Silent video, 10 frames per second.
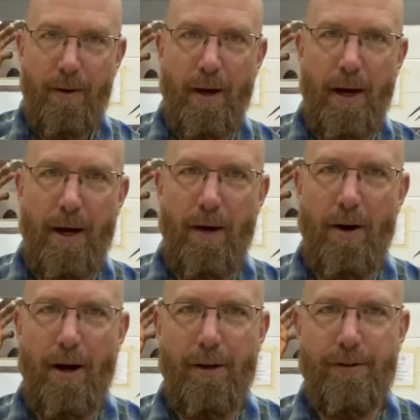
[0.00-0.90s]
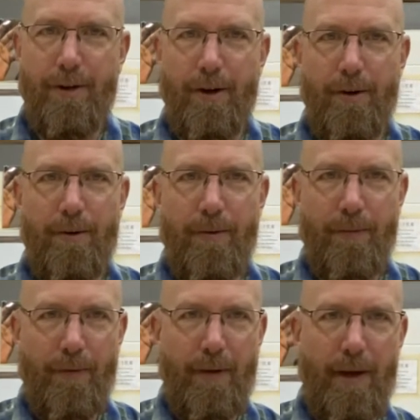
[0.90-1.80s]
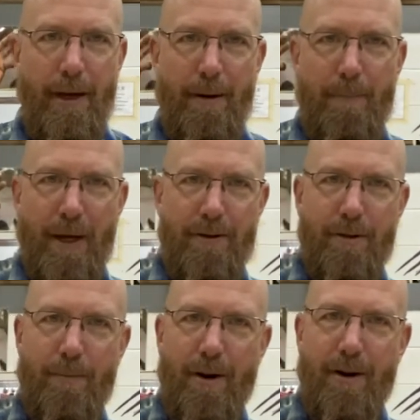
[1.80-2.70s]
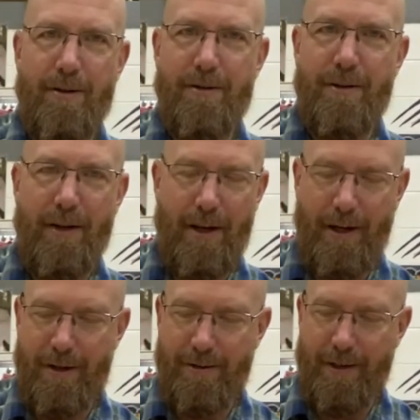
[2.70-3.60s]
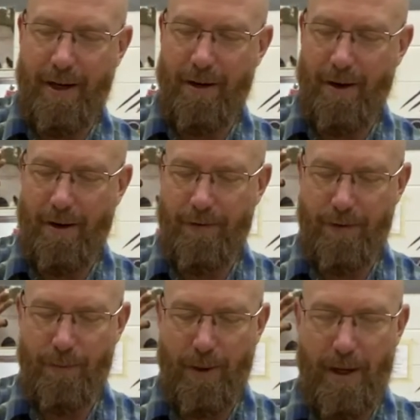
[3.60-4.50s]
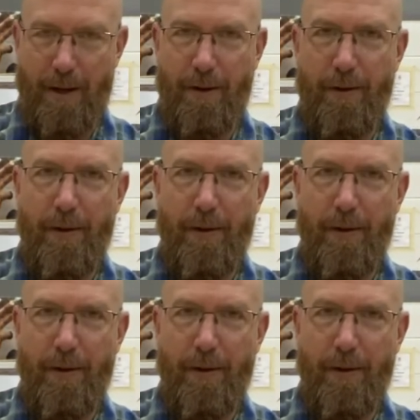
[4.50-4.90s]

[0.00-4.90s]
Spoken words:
Also, any pencil marks I need to sand off as well.